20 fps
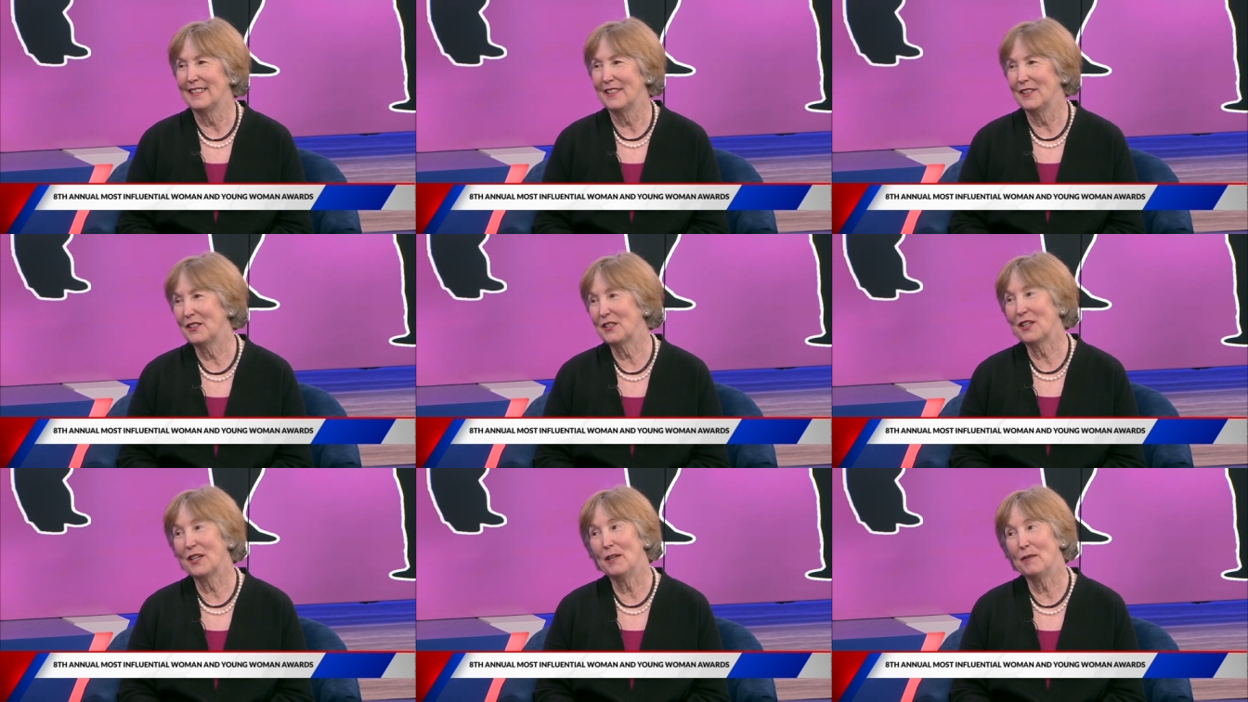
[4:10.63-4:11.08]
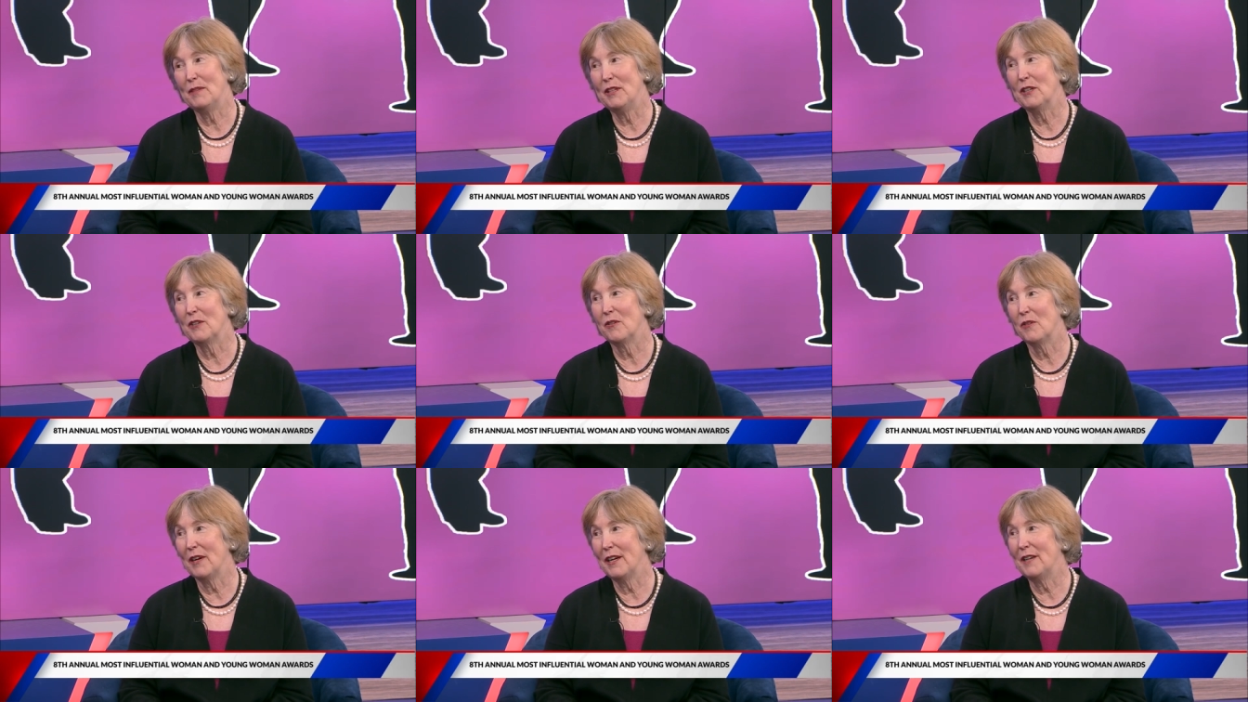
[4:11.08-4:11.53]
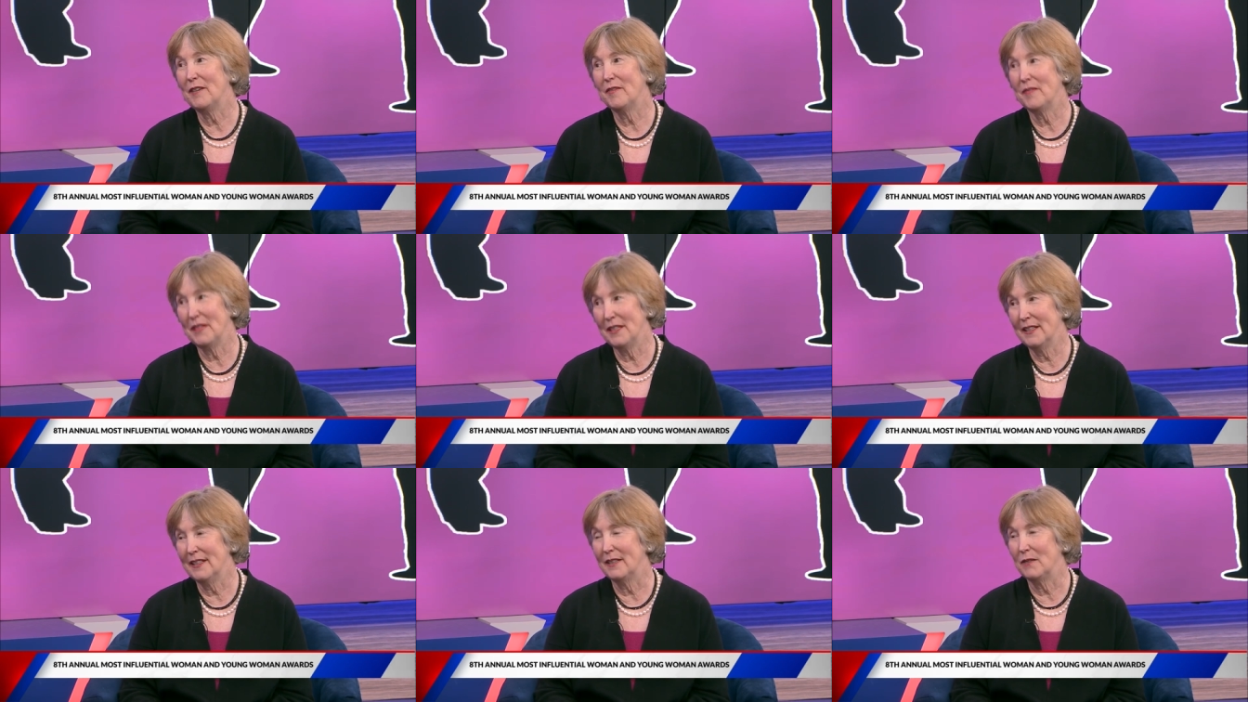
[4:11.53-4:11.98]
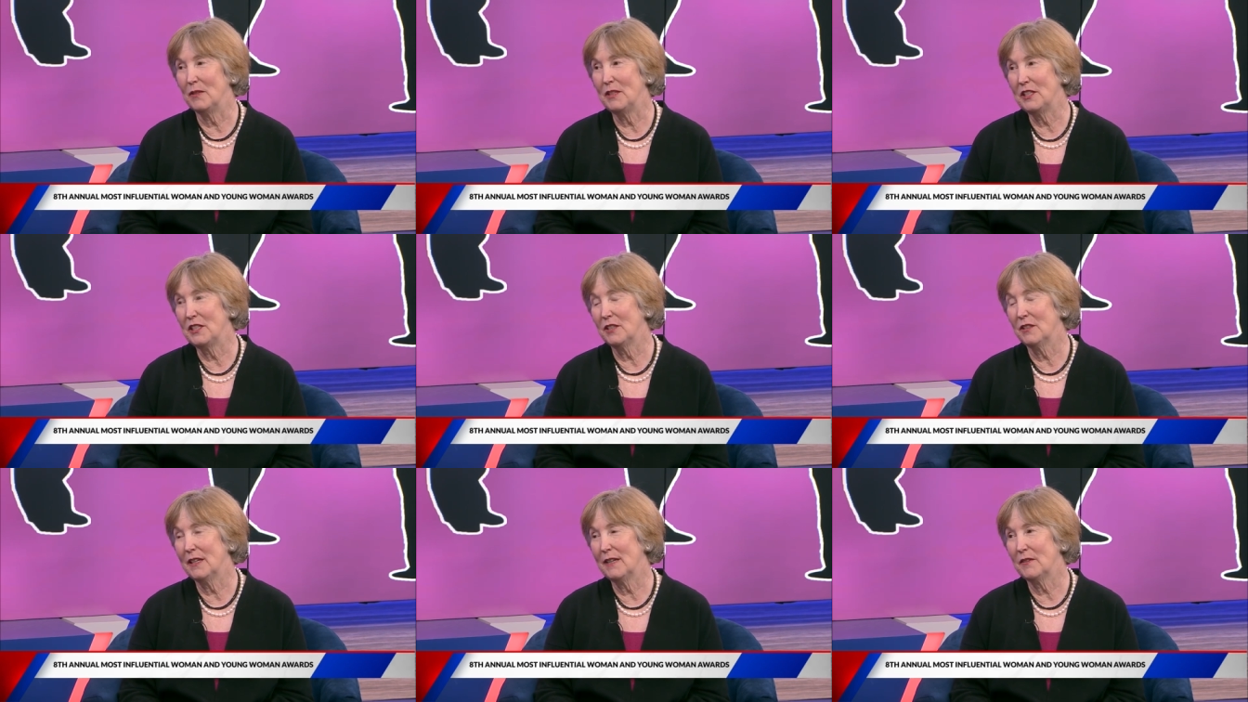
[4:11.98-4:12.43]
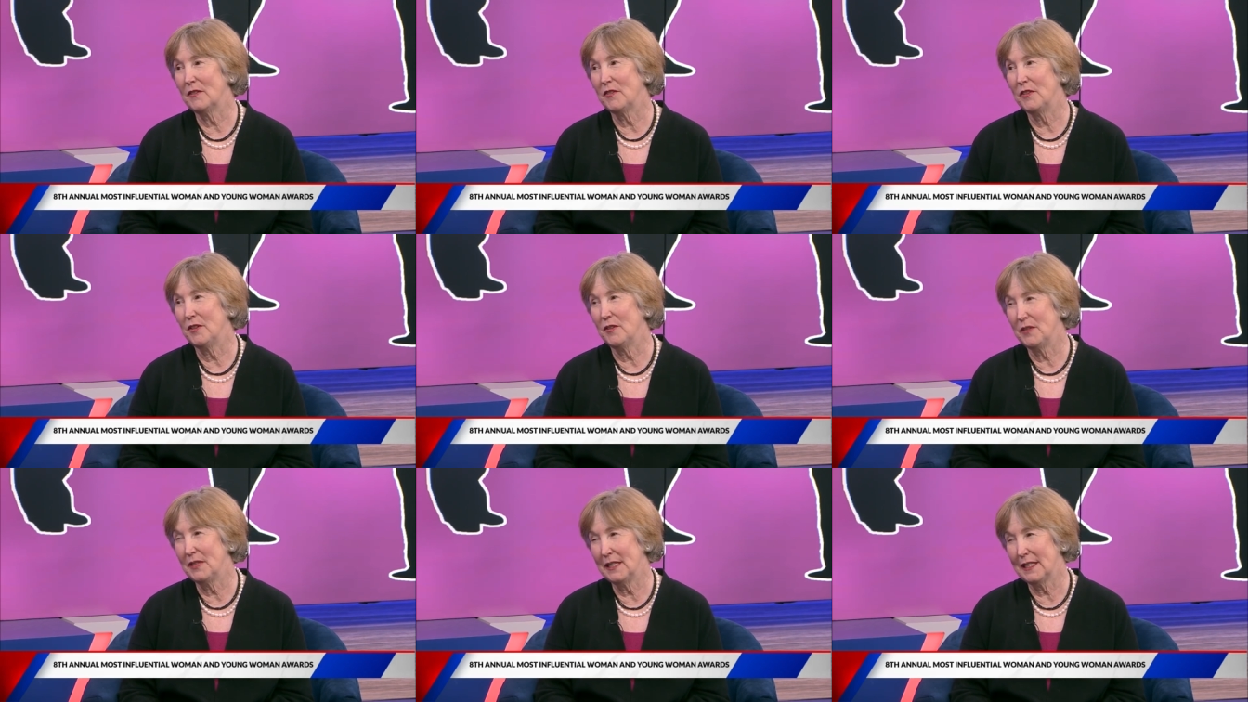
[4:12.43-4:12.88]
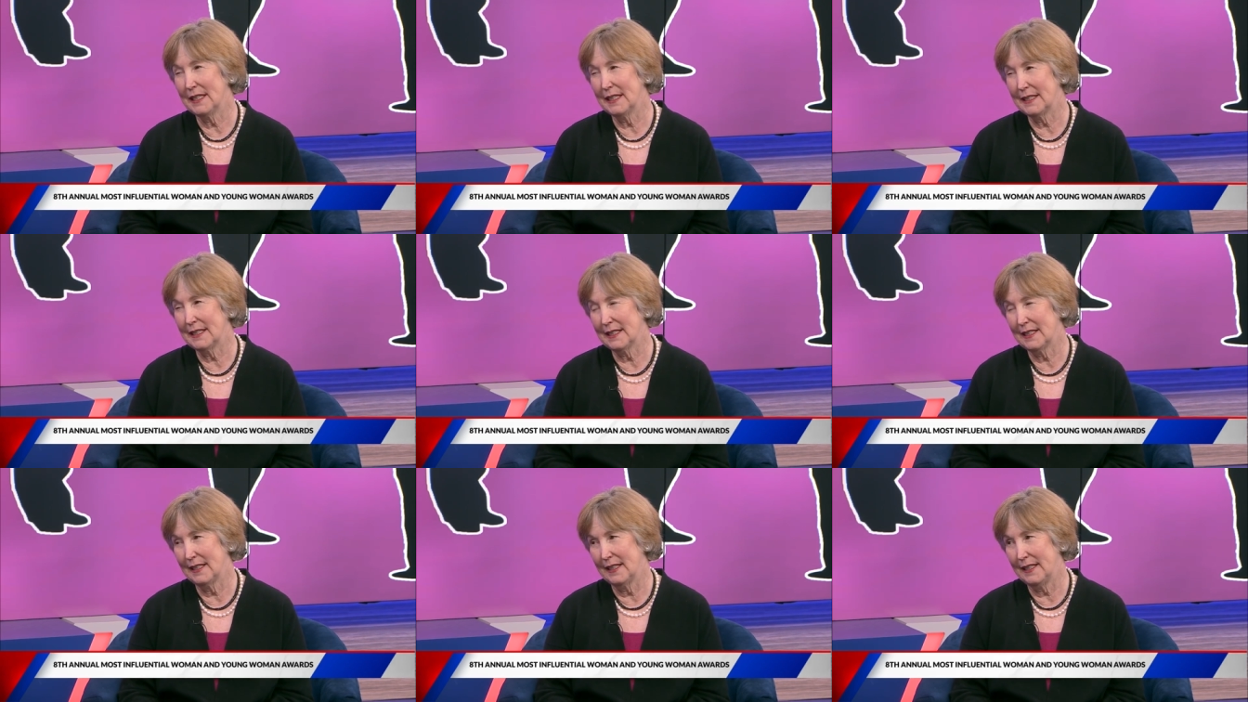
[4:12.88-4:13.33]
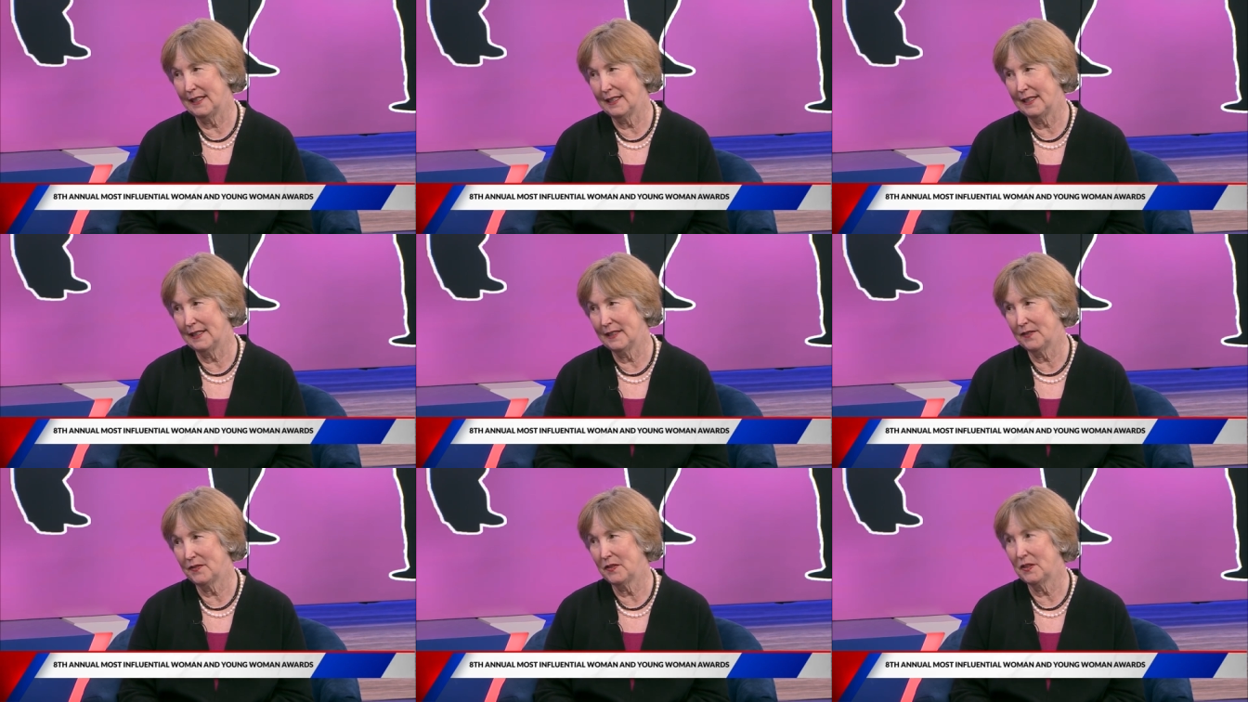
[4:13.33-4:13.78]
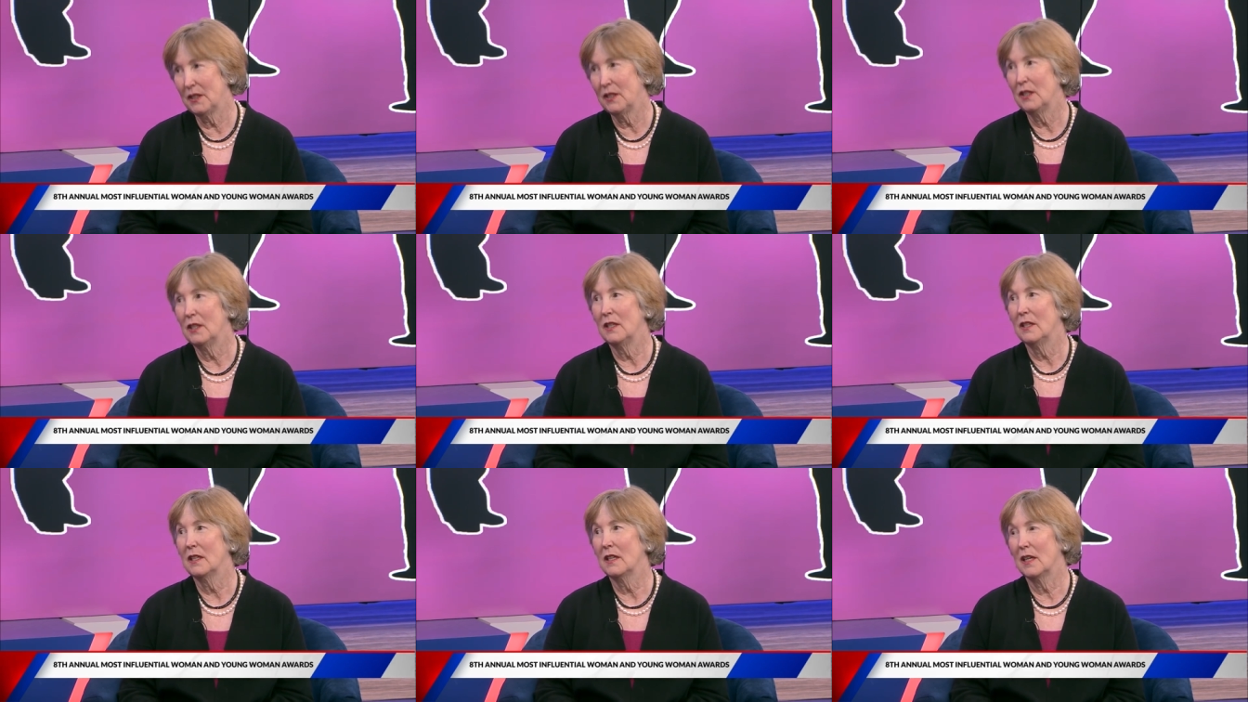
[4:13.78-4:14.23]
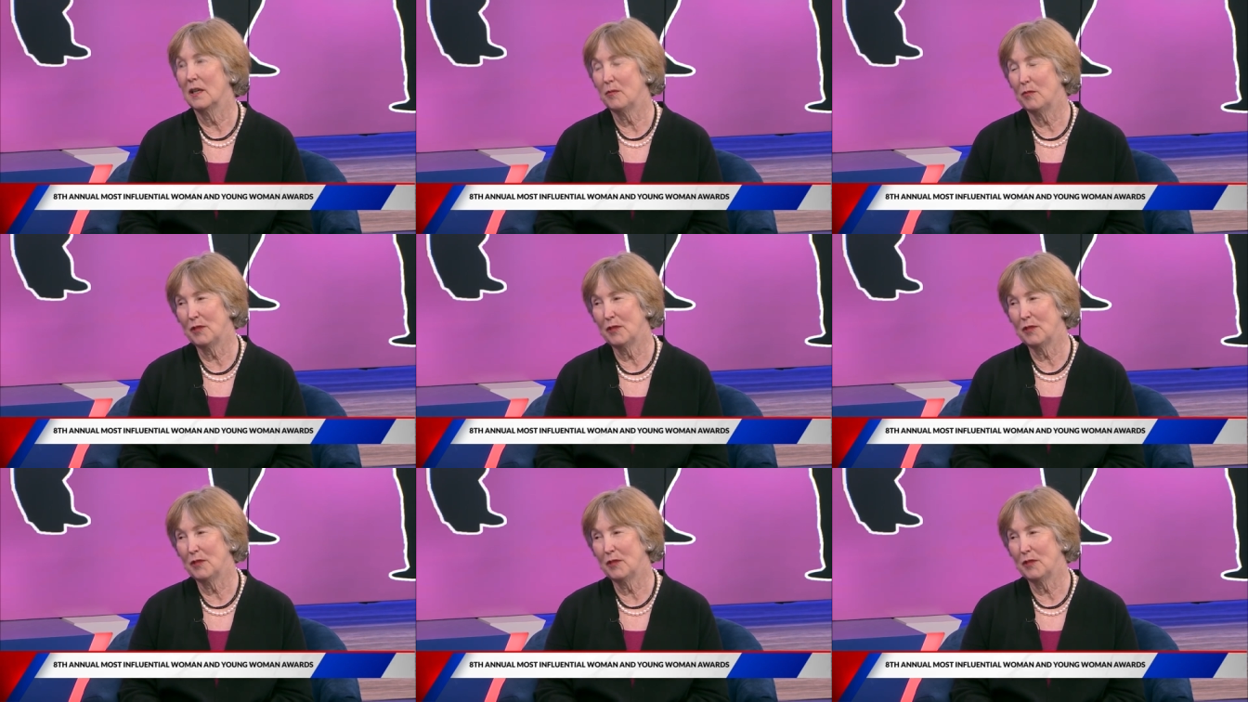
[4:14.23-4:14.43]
So it's going to be a great event. We still have a few tickets left, a mm -hmm.